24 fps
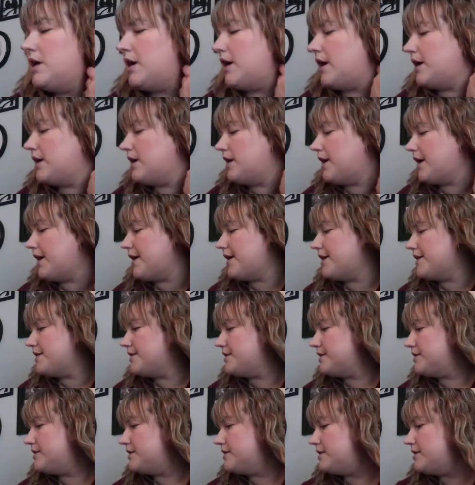I
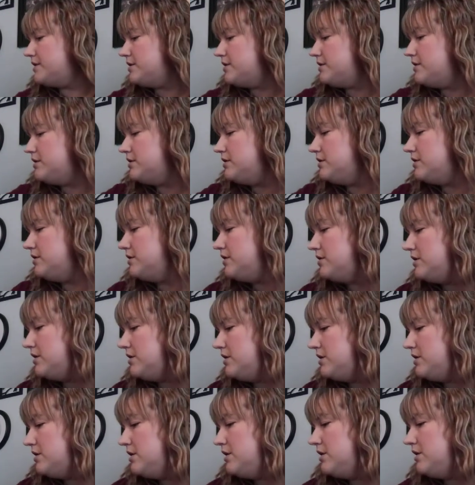
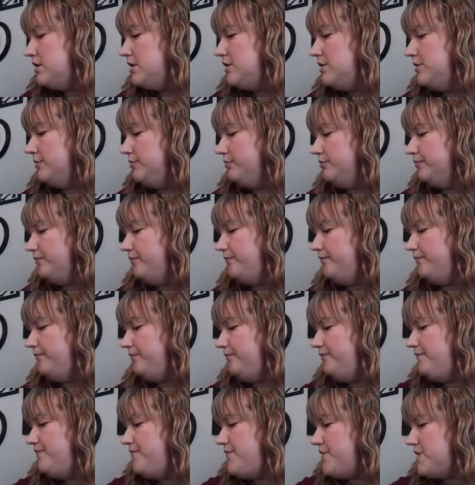guess
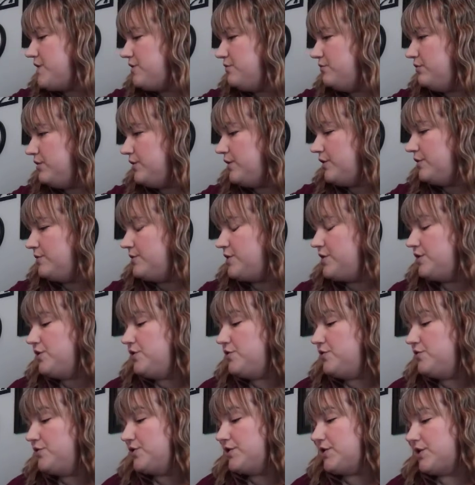we'll go to
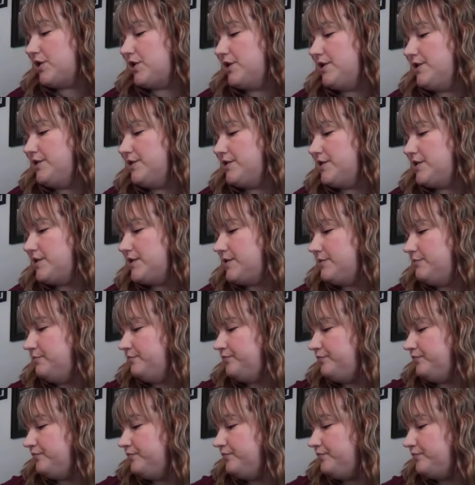new starts,
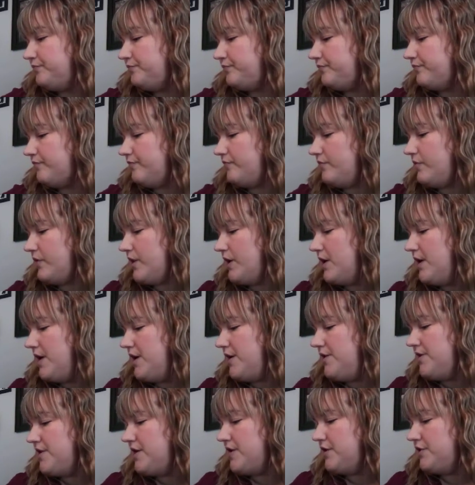
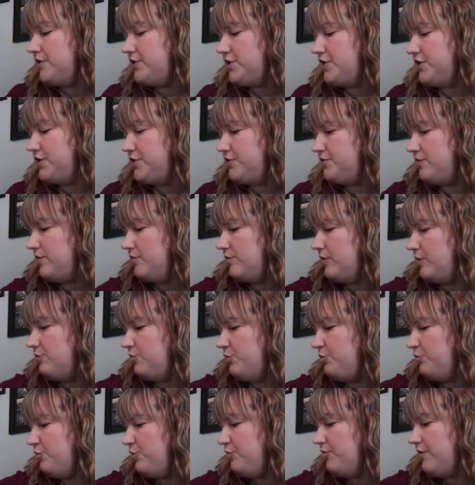and then I'll just do a WIP
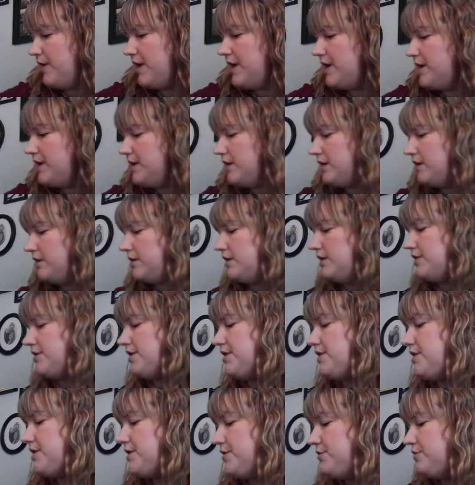parade. I
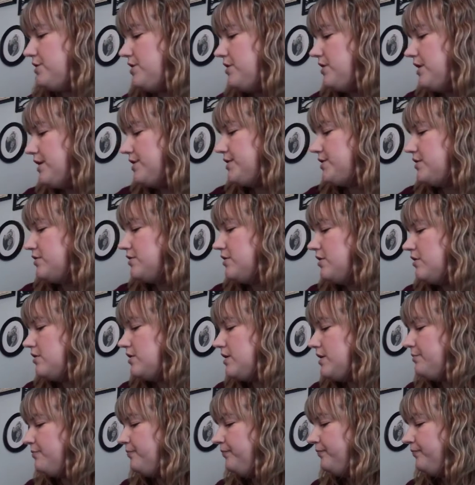think that's what you guys all call it.